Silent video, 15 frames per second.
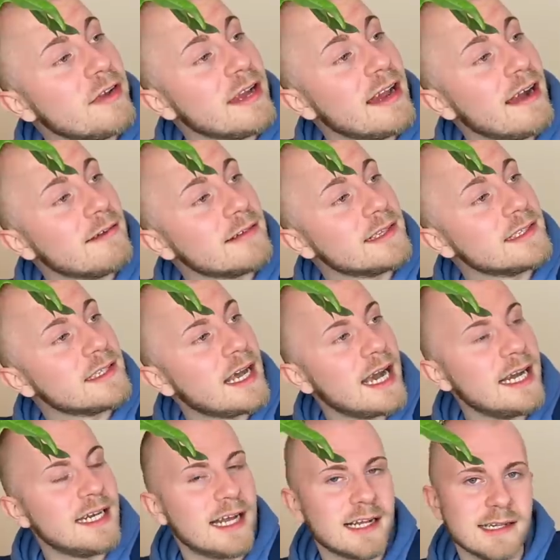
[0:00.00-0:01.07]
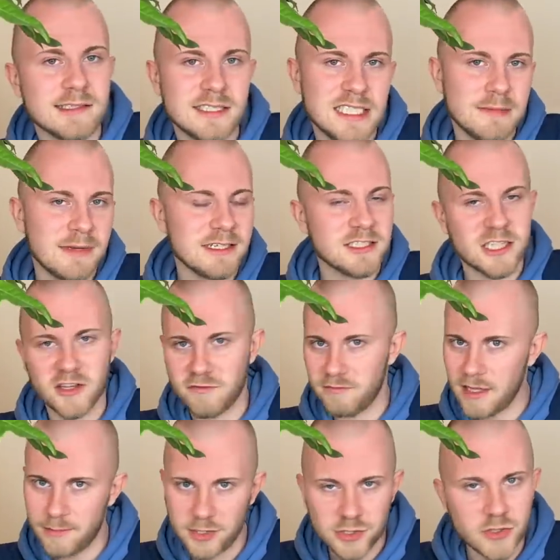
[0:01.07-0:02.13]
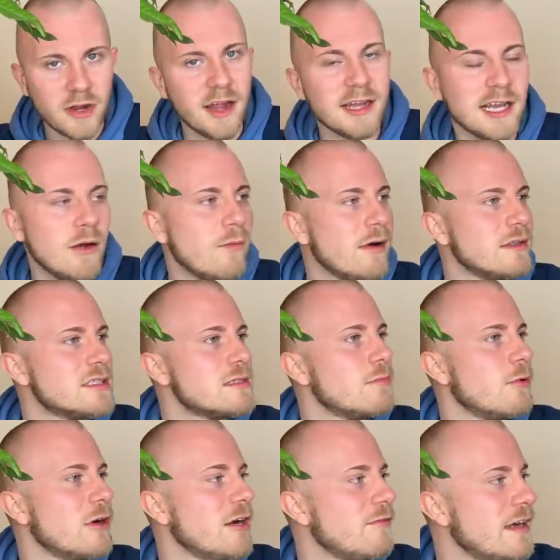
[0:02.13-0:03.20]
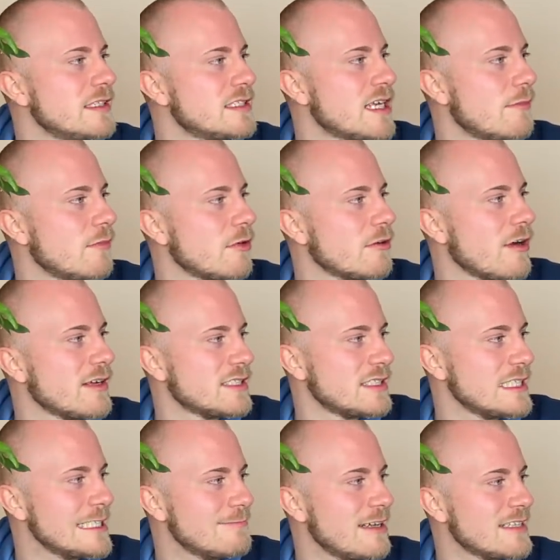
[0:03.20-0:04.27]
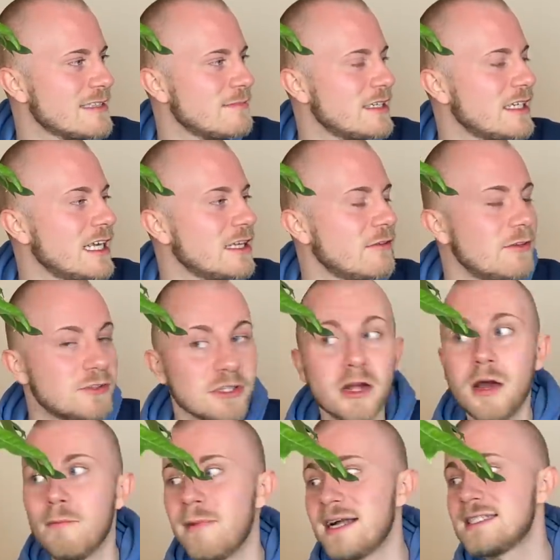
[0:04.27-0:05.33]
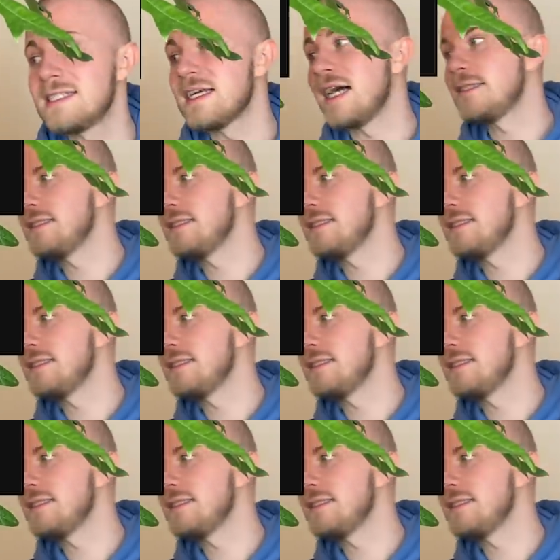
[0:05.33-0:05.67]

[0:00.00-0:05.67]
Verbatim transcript: it outside, I could see myself maybe trying it once more if I stumble across a nice specimen in the future. Mine's not